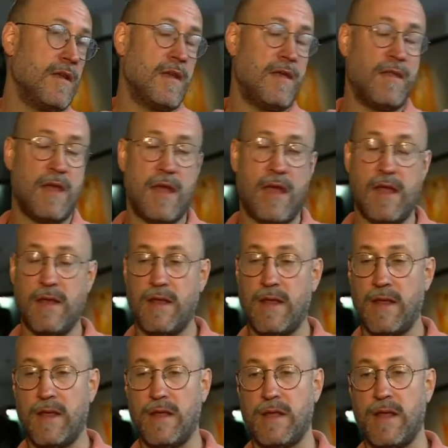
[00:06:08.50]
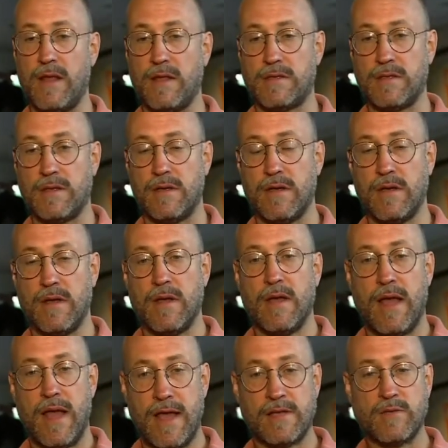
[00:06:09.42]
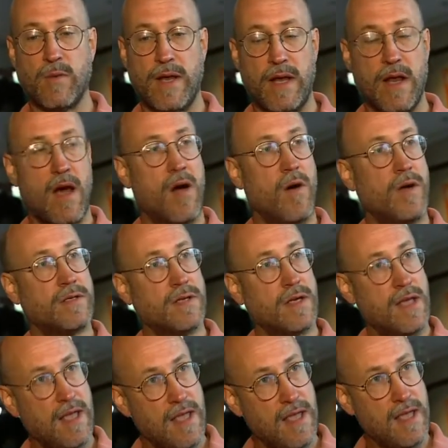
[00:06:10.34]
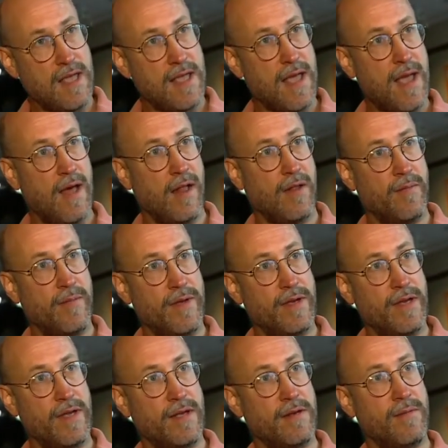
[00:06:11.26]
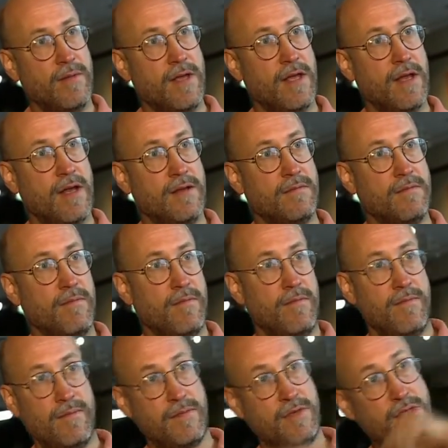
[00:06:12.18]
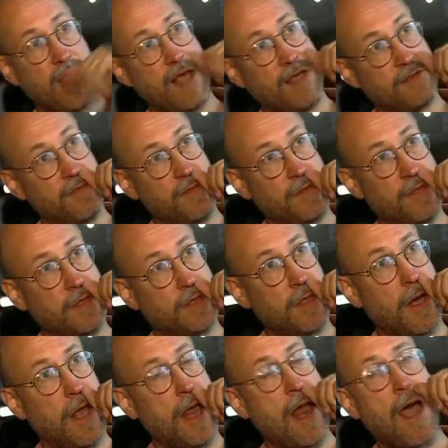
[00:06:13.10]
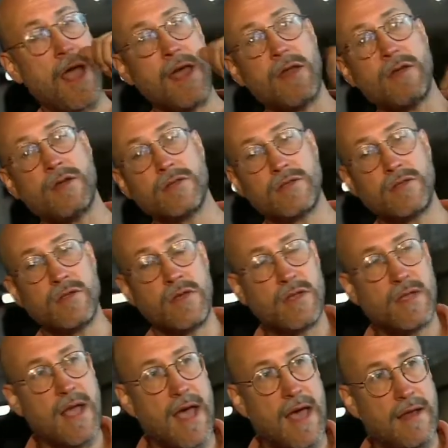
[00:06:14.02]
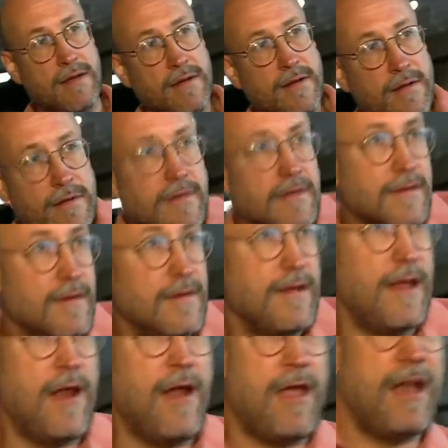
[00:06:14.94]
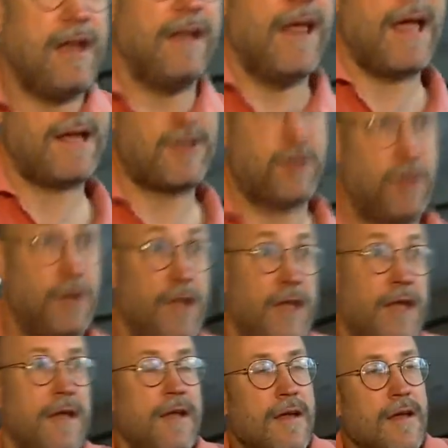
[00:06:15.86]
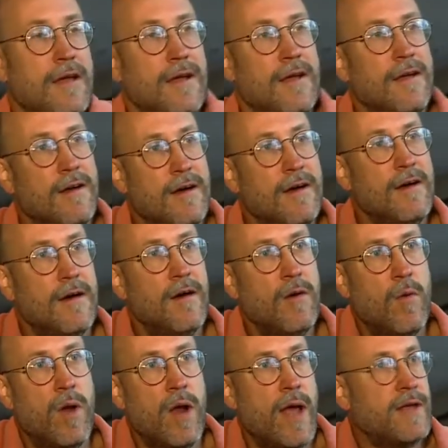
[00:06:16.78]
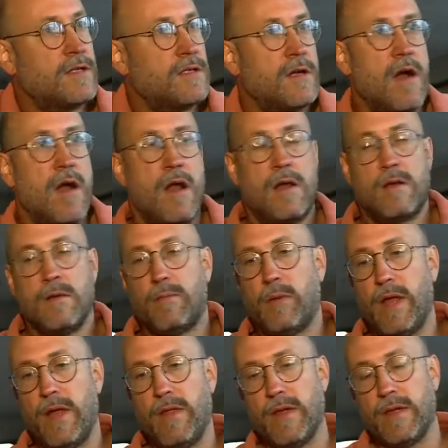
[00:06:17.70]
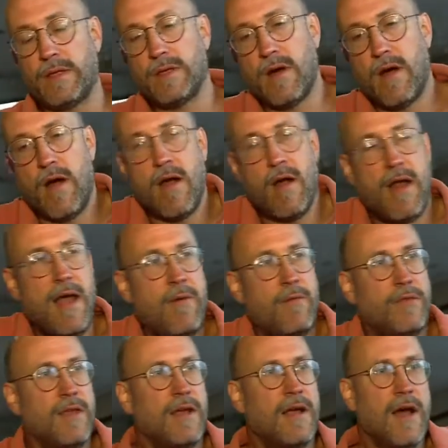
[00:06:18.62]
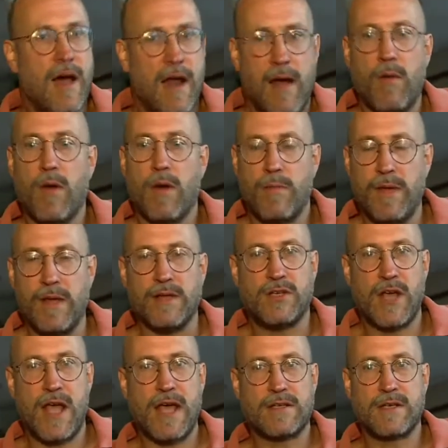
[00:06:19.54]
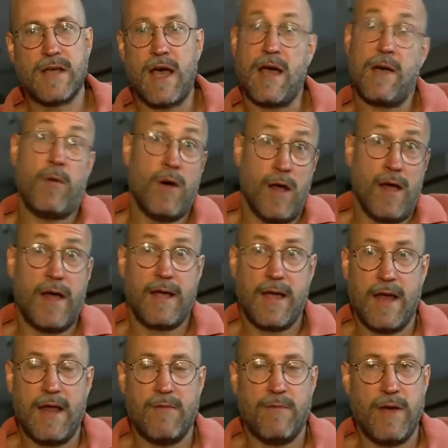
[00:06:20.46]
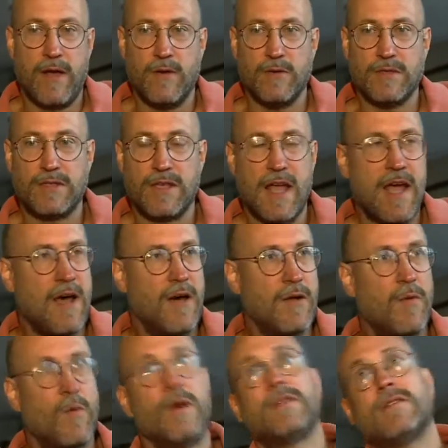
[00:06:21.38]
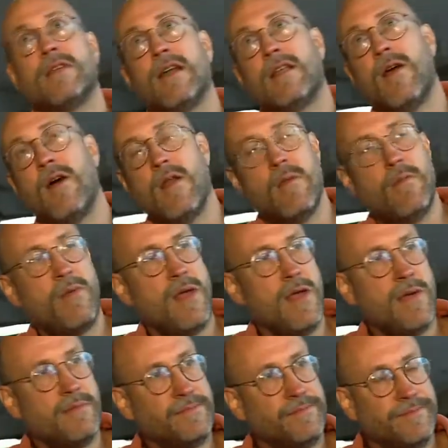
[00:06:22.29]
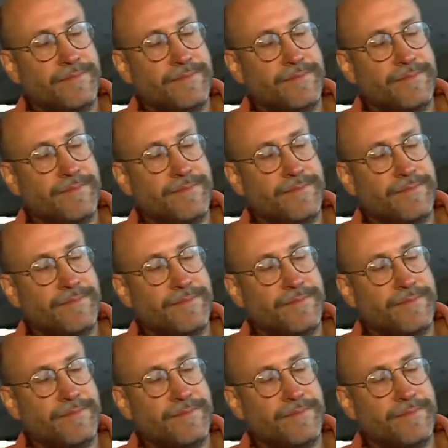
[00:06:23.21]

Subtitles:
and as we know, it's a key element in being a jazz musician. And I understood that, you know, intellectually when I started to play the guitar, and I would think, God, I want to be a jazz guy. Well, I got to have my own sound. What's that going to be?